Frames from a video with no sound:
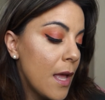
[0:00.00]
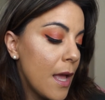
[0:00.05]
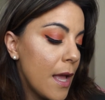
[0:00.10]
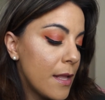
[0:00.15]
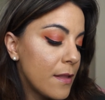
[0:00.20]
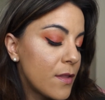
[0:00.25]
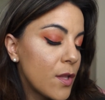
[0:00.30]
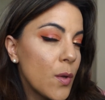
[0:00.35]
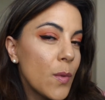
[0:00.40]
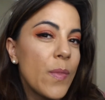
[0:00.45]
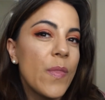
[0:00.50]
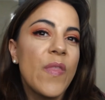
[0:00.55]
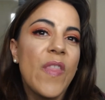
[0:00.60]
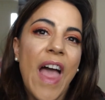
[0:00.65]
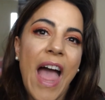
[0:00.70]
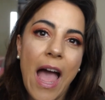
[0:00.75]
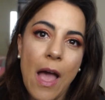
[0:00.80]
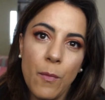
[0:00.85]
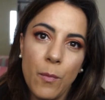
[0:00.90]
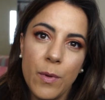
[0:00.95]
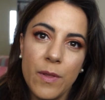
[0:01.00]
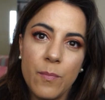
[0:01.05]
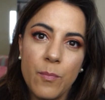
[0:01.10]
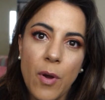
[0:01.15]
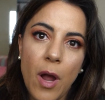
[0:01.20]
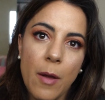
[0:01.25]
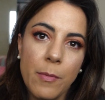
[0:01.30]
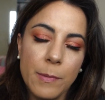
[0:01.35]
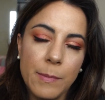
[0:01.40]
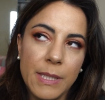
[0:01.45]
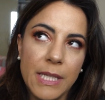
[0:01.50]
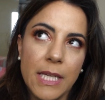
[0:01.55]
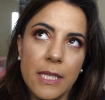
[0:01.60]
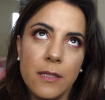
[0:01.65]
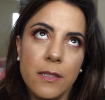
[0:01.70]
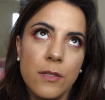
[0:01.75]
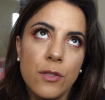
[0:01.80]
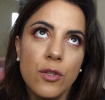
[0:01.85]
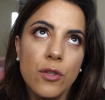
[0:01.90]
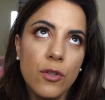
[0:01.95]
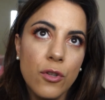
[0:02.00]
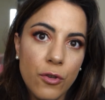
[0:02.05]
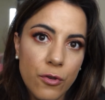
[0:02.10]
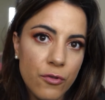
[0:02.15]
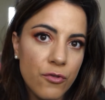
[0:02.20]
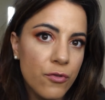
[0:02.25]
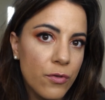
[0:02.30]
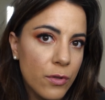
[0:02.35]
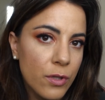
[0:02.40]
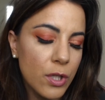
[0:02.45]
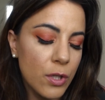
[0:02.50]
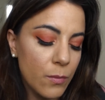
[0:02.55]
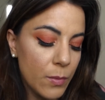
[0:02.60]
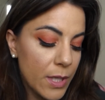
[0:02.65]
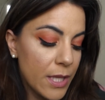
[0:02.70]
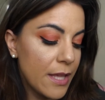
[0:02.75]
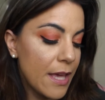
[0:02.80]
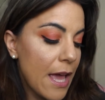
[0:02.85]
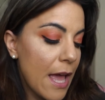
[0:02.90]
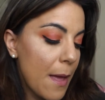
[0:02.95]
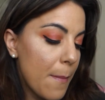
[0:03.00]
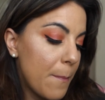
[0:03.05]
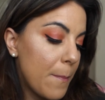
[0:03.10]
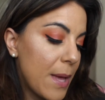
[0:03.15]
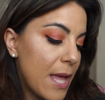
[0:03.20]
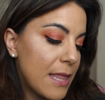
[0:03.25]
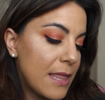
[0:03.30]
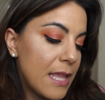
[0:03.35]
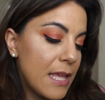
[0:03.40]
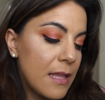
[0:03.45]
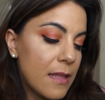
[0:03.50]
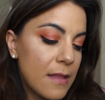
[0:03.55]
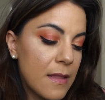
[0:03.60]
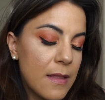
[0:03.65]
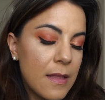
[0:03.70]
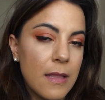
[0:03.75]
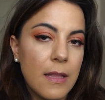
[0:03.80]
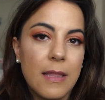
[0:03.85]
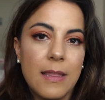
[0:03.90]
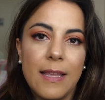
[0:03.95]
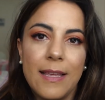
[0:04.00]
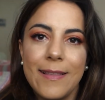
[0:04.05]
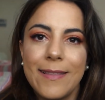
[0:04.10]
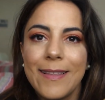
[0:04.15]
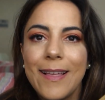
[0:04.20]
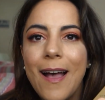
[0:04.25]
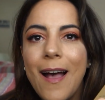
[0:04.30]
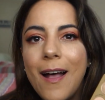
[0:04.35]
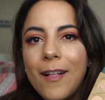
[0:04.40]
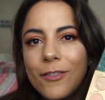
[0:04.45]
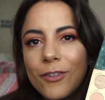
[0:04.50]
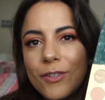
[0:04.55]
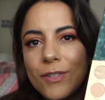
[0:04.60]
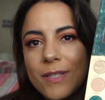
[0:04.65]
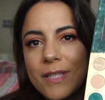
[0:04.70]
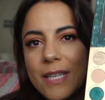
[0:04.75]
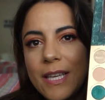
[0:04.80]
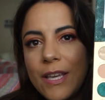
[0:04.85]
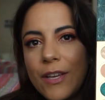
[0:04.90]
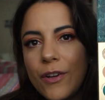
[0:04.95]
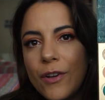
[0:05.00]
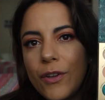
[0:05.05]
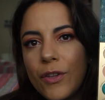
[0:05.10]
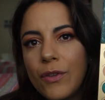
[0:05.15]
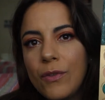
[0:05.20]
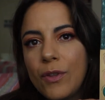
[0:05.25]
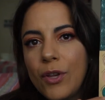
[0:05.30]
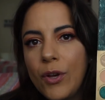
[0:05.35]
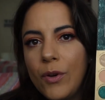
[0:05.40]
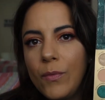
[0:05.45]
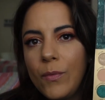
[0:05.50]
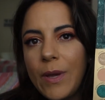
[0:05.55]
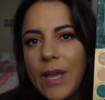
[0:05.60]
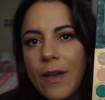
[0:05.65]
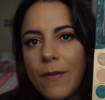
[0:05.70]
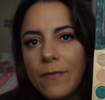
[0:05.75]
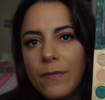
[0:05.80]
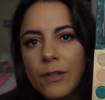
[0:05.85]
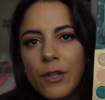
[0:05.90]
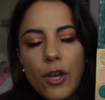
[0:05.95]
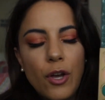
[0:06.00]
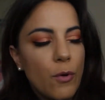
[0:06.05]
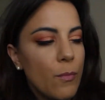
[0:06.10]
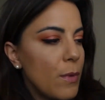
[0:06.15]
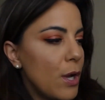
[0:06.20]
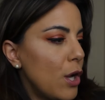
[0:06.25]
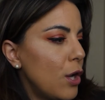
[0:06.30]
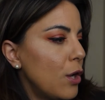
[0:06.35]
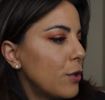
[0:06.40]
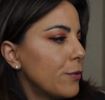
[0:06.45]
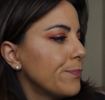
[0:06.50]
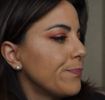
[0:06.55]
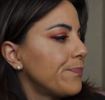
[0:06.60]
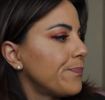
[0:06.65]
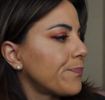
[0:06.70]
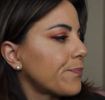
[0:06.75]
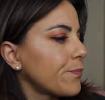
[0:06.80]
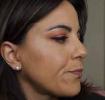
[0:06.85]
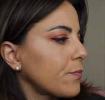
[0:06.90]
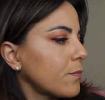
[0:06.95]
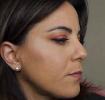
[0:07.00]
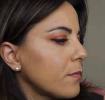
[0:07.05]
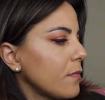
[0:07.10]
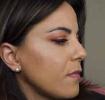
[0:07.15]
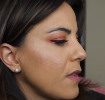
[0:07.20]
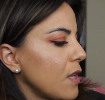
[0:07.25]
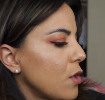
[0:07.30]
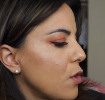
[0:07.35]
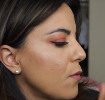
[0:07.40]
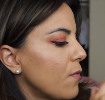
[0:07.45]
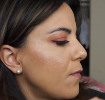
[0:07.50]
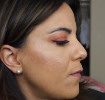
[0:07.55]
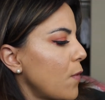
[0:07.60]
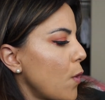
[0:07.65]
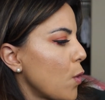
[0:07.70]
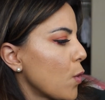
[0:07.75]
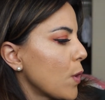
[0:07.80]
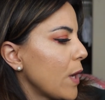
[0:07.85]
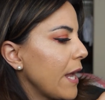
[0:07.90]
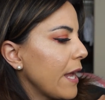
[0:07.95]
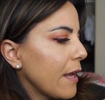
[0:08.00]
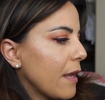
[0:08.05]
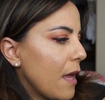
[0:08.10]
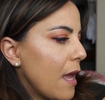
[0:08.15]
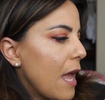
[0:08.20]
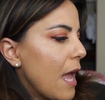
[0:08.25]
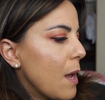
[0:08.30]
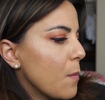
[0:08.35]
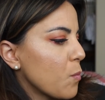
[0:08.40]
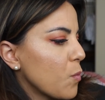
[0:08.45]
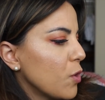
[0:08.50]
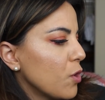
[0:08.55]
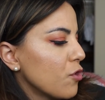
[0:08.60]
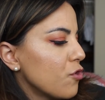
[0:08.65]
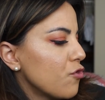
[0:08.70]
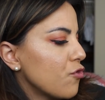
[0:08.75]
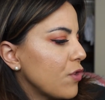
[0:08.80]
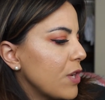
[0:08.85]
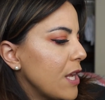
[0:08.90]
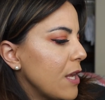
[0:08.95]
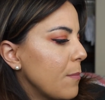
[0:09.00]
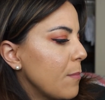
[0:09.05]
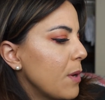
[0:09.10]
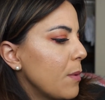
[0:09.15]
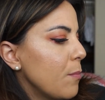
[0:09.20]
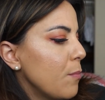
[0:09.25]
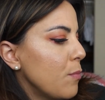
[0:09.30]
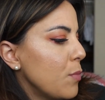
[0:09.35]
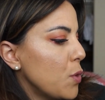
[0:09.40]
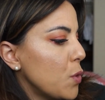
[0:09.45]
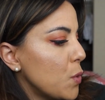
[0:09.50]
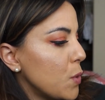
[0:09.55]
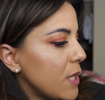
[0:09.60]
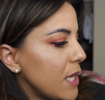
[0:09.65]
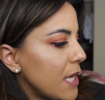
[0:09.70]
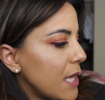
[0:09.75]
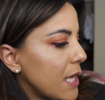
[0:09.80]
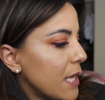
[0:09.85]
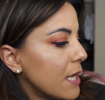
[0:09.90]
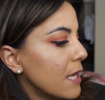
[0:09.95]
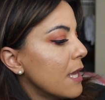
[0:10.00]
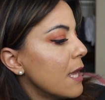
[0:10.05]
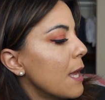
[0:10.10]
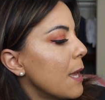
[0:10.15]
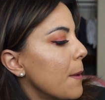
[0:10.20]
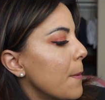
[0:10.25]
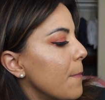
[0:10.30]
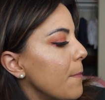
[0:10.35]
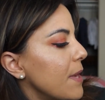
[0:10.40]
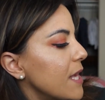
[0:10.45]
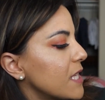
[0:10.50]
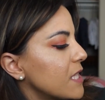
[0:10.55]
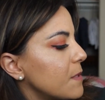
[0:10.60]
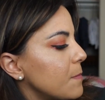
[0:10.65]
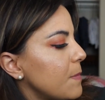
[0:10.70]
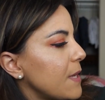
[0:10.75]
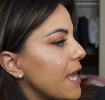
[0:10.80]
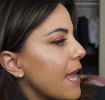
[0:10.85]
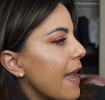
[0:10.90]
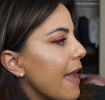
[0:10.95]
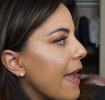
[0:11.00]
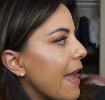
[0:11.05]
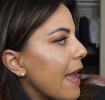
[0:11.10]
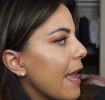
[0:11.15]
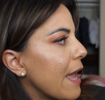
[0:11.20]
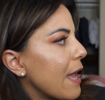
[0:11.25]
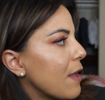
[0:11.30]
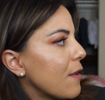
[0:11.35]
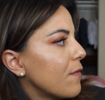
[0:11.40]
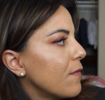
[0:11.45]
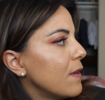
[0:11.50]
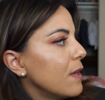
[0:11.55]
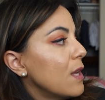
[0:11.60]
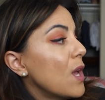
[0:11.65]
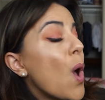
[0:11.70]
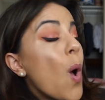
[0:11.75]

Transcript: and so that was probably as neutral you would get, but these, these colors here, you know, we have Lomo, Euphoric, Emerald Dream, Moody, Misbehave,